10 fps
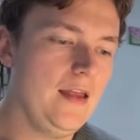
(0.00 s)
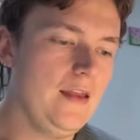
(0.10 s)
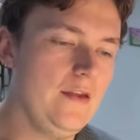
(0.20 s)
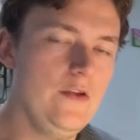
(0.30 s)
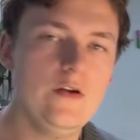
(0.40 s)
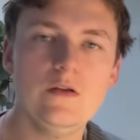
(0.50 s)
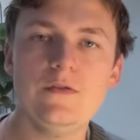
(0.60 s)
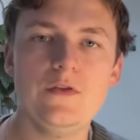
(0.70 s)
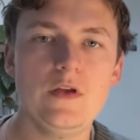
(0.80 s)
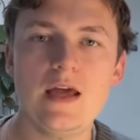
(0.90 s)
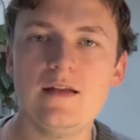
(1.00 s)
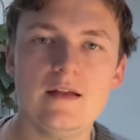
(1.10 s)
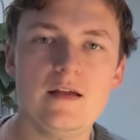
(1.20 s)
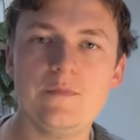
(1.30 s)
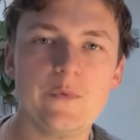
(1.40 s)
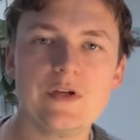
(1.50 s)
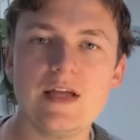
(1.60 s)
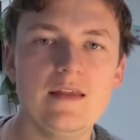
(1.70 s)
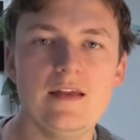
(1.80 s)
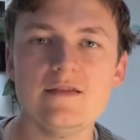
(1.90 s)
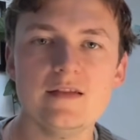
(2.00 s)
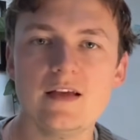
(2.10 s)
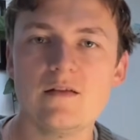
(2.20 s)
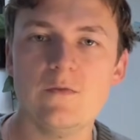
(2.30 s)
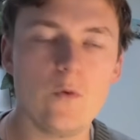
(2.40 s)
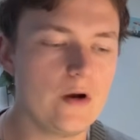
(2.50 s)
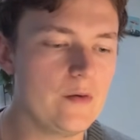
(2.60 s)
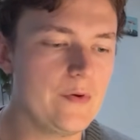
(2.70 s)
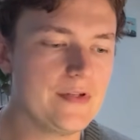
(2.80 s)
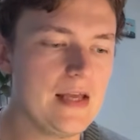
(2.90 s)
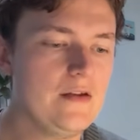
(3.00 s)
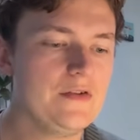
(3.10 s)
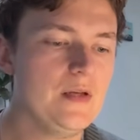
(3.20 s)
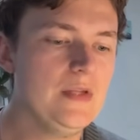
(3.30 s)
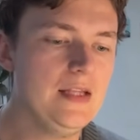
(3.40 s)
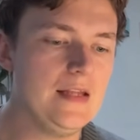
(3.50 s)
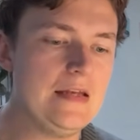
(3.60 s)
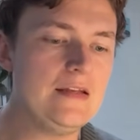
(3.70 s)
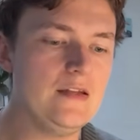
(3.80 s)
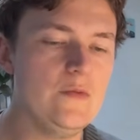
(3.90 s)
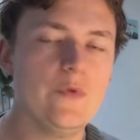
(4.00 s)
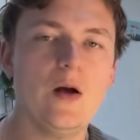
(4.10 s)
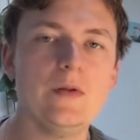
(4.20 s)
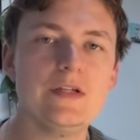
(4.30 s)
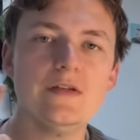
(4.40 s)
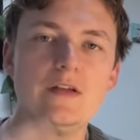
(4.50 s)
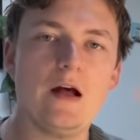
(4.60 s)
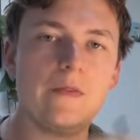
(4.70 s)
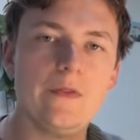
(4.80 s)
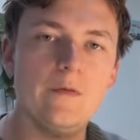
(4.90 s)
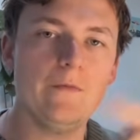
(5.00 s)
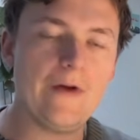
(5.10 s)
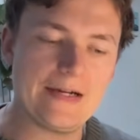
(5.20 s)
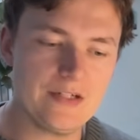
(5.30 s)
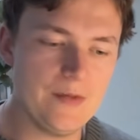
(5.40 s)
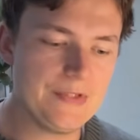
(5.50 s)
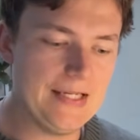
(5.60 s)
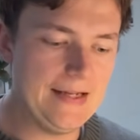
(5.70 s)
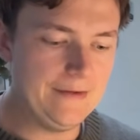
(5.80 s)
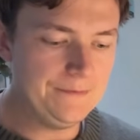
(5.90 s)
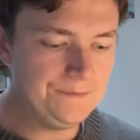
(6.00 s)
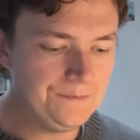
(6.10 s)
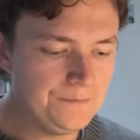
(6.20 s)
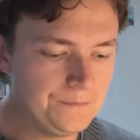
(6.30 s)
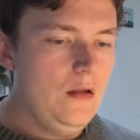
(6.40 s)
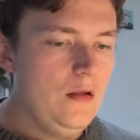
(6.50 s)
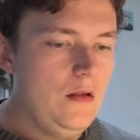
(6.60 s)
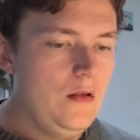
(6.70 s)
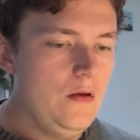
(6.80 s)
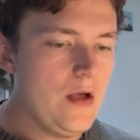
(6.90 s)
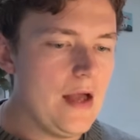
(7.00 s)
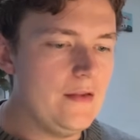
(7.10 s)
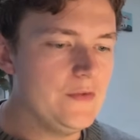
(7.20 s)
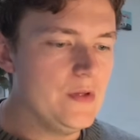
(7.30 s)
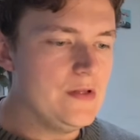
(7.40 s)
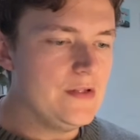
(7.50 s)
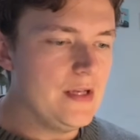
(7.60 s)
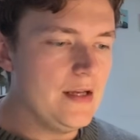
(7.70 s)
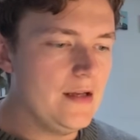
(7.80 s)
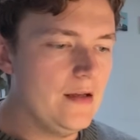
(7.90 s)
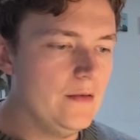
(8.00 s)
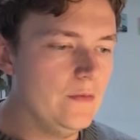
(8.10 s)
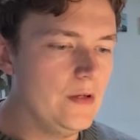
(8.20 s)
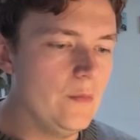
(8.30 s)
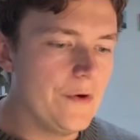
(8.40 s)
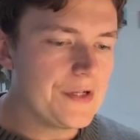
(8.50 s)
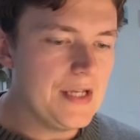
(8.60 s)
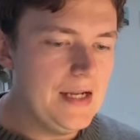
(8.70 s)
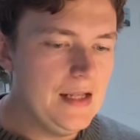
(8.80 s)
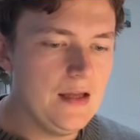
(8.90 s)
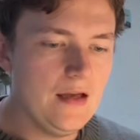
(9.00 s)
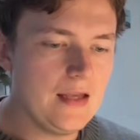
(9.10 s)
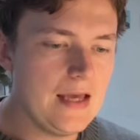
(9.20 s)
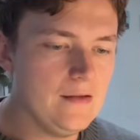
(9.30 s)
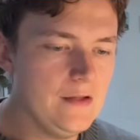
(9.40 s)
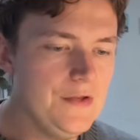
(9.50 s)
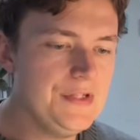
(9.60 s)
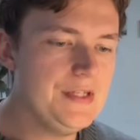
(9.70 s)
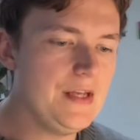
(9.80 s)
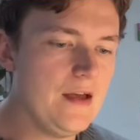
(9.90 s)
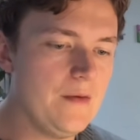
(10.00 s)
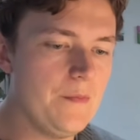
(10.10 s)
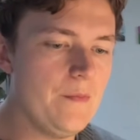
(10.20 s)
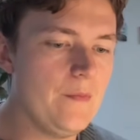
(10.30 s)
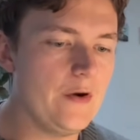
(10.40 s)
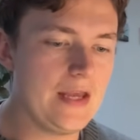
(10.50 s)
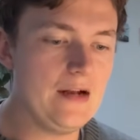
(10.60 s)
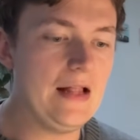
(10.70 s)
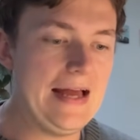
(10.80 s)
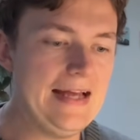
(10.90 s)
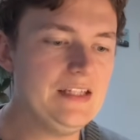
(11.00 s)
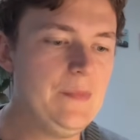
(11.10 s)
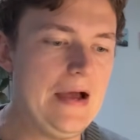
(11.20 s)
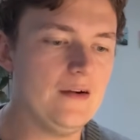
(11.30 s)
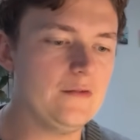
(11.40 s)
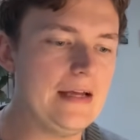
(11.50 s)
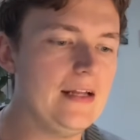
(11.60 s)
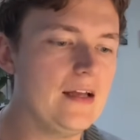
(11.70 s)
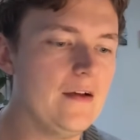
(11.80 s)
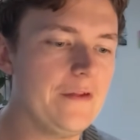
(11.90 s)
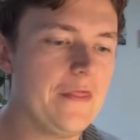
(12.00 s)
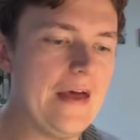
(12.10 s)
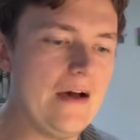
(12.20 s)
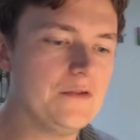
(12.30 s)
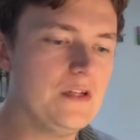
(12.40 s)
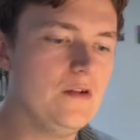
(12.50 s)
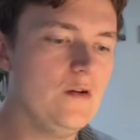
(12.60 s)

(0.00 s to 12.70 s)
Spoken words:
You know, if you get a percent that's like 400% or something, then you probably just got the fraction upside down. Okay, this one's a little more exciting. A kettle has a power rating of 1,000